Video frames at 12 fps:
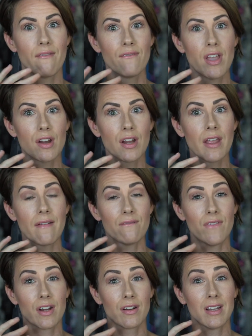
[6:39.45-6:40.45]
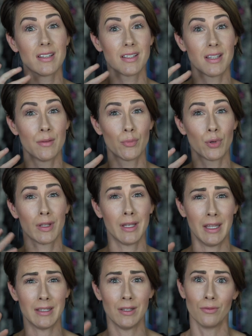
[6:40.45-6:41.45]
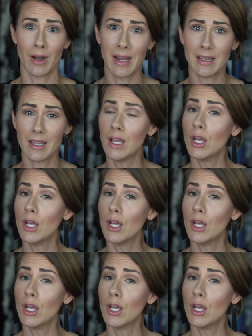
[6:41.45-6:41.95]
Very simple and easy, right?